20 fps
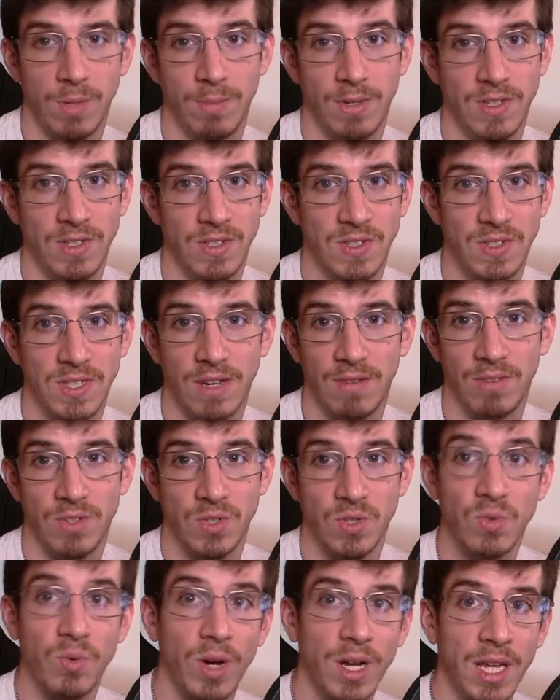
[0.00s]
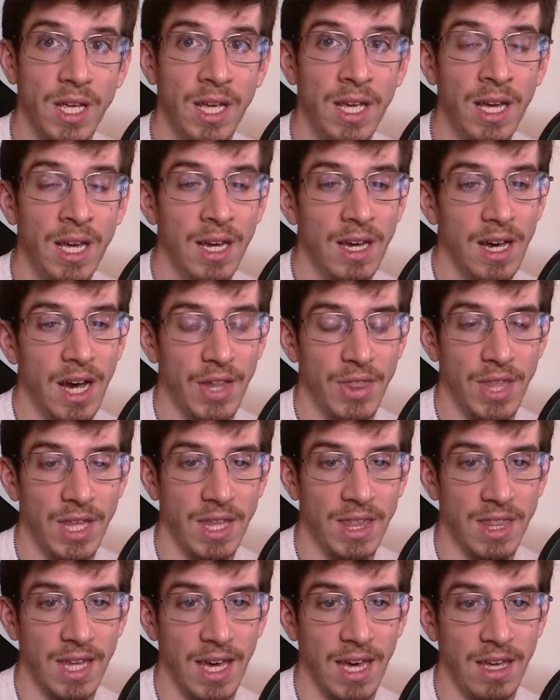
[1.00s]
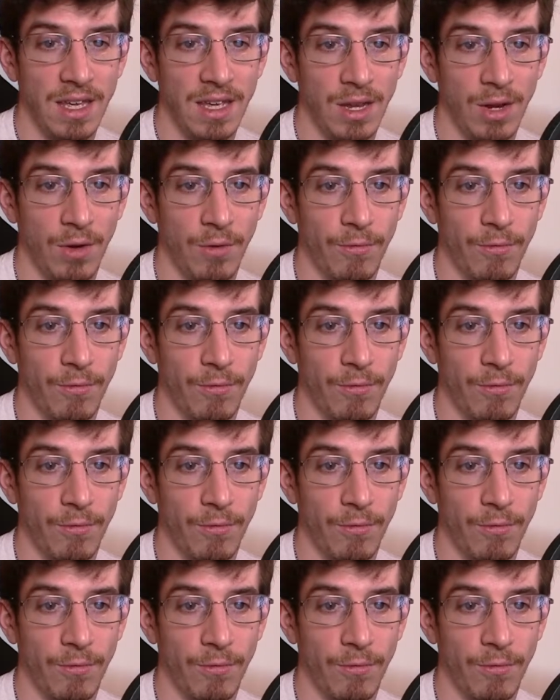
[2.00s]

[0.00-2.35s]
720, I think that, for